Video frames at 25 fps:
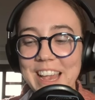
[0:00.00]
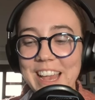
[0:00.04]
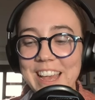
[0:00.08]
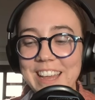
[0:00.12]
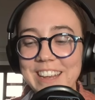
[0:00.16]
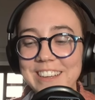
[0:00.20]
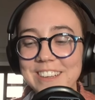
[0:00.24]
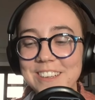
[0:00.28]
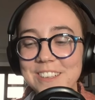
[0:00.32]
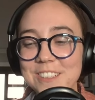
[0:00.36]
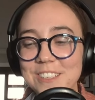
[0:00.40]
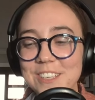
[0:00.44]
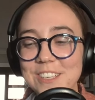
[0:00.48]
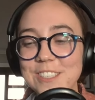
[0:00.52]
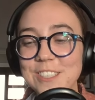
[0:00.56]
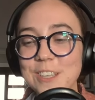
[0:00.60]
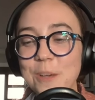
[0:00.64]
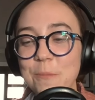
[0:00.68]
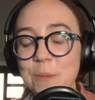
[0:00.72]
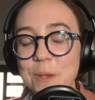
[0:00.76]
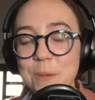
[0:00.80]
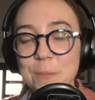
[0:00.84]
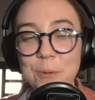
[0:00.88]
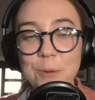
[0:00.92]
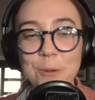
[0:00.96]
and to
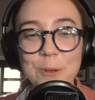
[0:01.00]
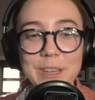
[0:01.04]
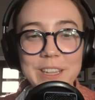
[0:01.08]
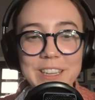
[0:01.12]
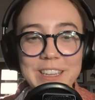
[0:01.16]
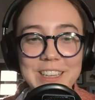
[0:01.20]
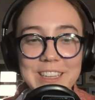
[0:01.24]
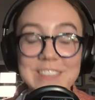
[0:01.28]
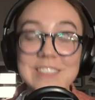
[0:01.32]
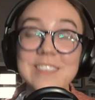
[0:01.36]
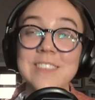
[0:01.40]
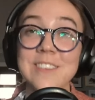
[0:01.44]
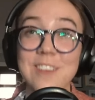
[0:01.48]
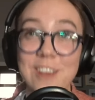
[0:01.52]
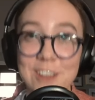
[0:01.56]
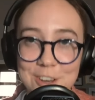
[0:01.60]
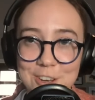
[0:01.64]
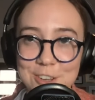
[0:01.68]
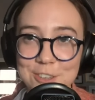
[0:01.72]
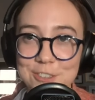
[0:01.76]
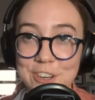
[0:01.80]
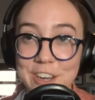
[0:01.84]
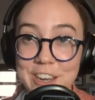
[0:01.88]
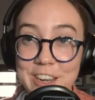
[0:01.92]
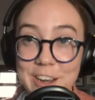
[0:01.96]
some people, this is
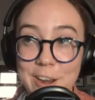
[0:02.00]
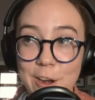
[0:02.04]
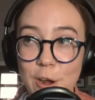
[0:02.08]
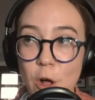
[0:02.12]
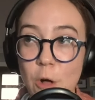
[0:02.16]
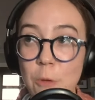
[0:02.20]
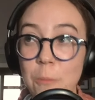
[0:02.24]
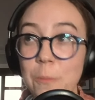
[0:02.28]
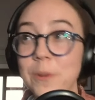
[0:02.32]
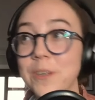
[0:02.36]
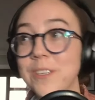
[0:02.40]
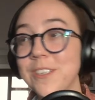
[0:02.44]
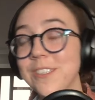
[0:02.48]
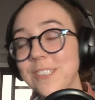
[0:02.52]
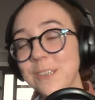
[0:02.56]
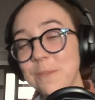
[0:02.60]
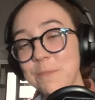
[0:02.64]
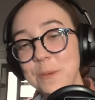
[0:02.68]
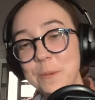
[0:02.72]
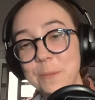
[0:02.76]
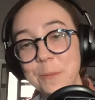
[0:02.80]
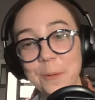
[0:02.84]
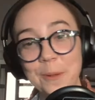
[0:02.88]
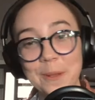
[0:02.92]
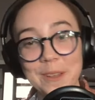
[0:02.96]
not contrarian at all, but to
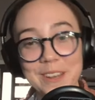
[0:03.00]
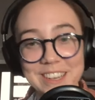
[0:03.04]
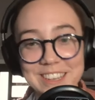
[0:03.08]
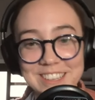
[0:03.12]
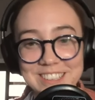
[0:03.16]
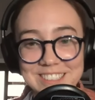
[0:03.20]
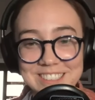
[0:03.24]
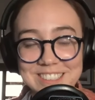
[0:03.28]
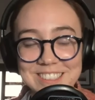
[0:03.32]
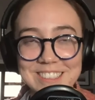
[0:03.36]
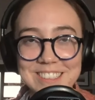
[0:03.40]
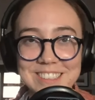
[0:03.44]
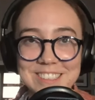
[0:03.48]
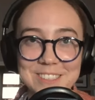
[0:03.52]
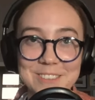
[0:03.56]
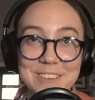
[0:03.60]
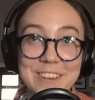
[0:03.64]
some people it is.